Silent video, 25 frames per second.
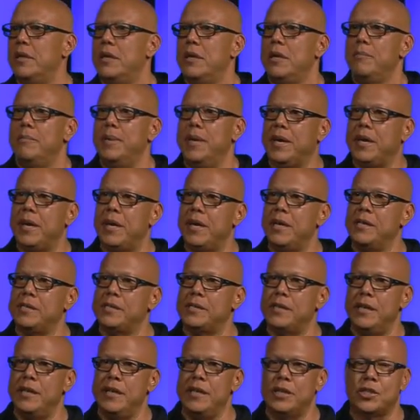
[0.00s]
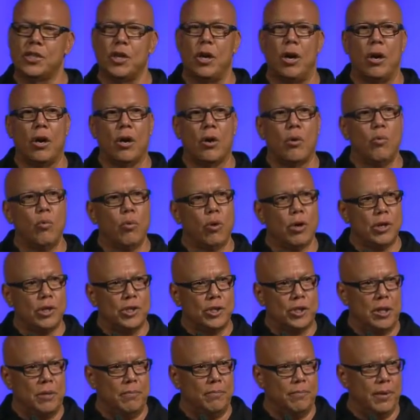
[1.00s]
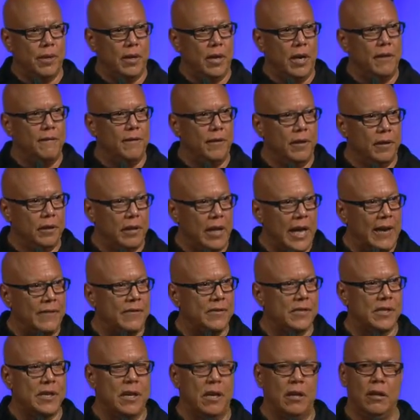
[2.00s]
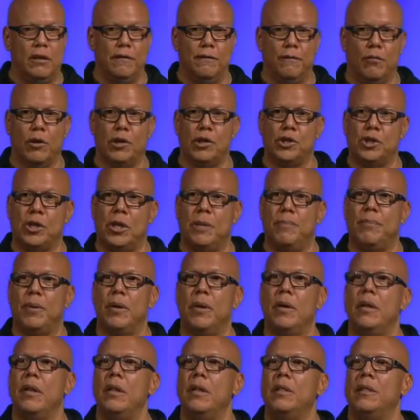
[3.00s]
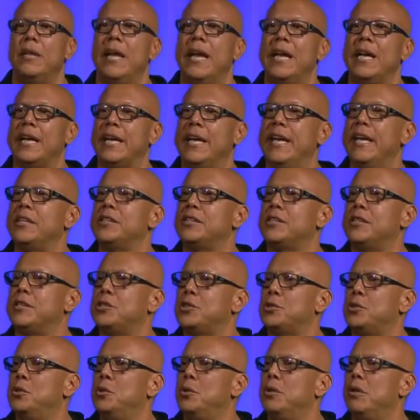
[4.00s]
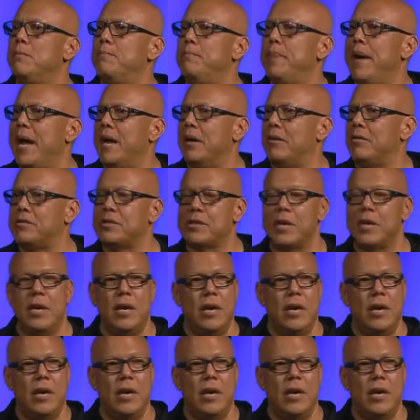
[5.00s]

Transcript: because it's our worship of a lifestyle of worship that gets us through the battles.